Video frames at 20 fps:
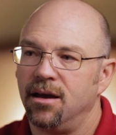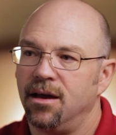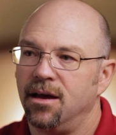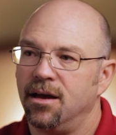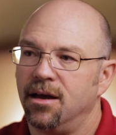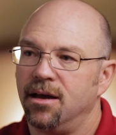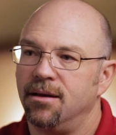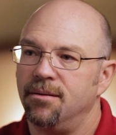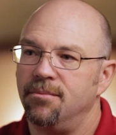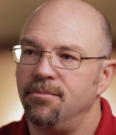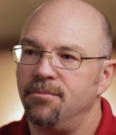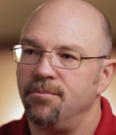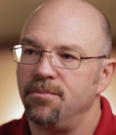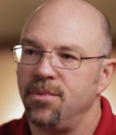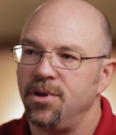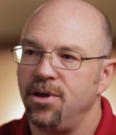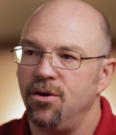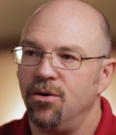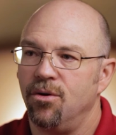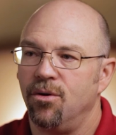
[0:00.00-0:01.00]

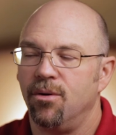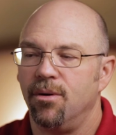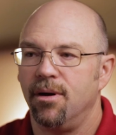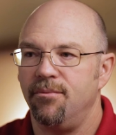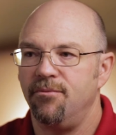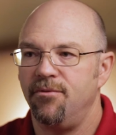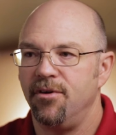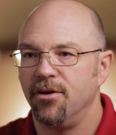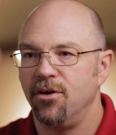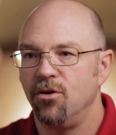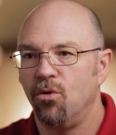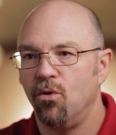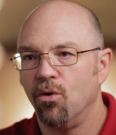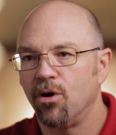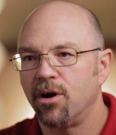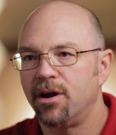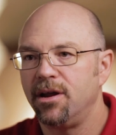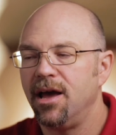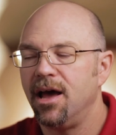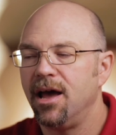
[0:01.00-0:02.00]
I'm very
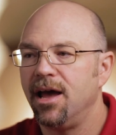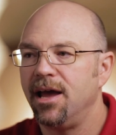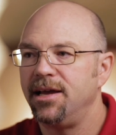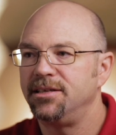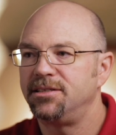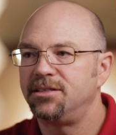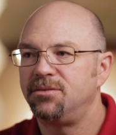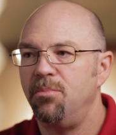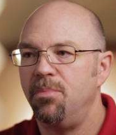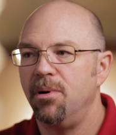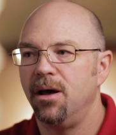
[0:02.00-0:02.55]
organized,